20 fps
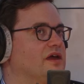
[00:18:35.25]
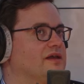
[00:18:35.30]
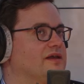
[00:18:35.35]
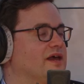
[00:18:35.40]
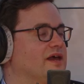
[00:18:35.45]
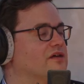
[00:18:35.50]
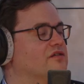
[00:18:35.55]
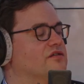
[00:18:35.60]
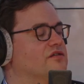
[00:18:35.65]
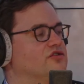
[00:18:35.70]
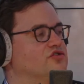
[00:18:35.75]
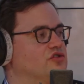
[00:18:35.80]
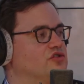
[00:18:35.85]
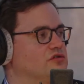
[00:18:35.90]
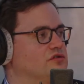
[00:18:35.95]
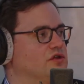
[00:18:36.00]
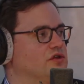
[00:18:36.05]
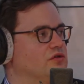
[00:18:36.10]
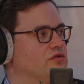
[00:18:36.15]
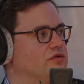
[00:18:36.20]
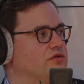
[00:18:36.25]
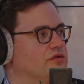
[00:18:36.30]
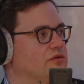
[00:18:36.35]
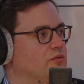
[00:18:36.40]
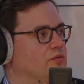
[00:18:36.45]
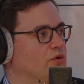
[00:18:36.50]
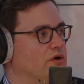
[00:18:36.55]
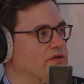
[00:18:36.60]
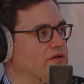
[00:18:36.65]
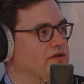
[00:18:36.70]
next to Jolo, the
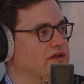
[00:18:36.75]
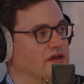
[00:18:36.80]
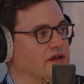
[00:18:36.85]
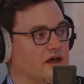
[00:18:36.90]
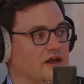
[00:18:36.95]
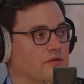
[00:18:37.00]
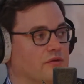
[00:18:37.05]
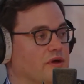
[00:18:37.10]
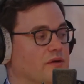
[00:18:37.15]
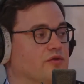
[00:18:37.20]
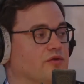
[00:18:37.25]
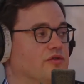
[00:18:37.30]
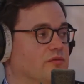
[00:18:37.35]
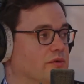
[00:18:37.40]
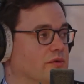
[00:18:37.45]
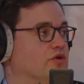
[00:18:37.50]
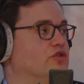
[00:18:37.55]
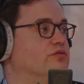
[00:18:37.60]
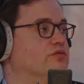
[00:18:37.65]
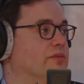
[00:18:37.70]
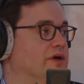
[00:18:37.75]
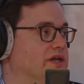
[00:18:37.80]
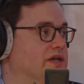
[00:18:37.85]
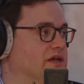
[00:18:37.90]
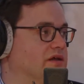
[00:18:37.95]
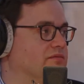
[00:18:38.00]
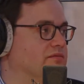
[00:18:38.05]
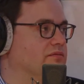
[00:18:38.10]
one that got away with the most money.